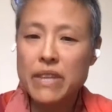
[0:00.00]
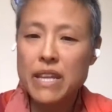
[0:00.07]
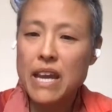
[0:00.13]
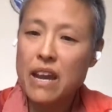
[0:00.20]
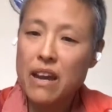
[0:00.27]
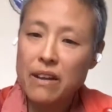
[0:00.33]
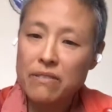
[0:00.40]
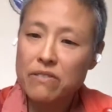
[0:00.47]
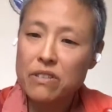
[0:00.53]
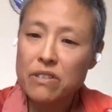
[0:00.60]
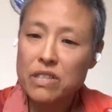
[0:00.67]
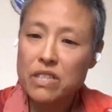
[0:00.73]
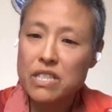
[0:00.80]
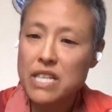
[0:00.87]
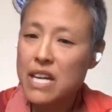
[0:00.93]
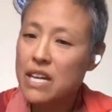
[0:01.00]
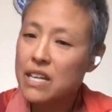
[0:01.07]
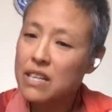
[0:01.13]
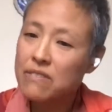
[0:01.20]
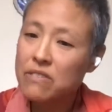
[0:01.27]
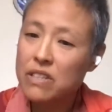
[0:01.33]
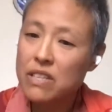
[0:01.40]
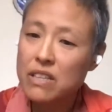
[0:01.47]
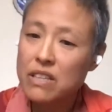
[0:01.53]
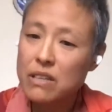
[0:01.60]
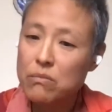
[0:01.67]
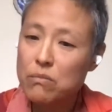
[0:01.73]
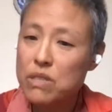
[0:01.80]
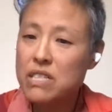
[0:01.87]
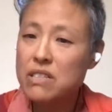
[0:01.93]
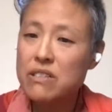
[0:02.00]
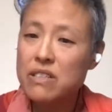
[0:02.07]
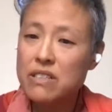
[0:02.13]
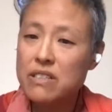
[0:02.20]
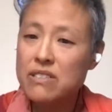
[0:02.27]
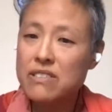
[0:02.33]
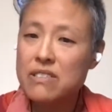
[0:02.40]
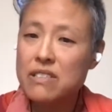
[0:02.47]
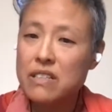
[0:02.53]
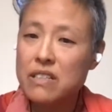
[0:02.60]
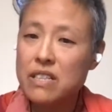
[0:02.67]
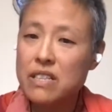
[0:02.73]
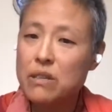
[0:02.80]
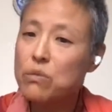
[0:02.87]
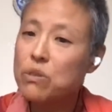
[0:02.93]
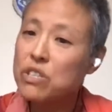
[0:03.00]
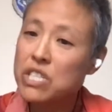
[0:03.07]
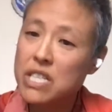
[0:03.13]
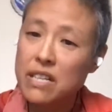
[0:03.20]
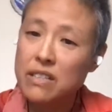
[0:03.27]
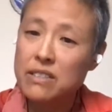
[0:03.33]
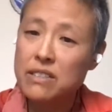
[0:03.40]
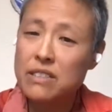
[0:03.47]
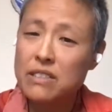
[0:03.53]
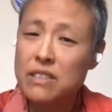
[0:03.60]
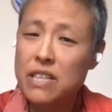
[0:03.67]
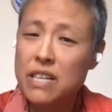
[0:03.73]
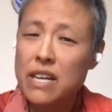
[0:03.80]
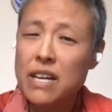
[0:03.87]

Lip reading: average, had everything materialistically, were sheltered,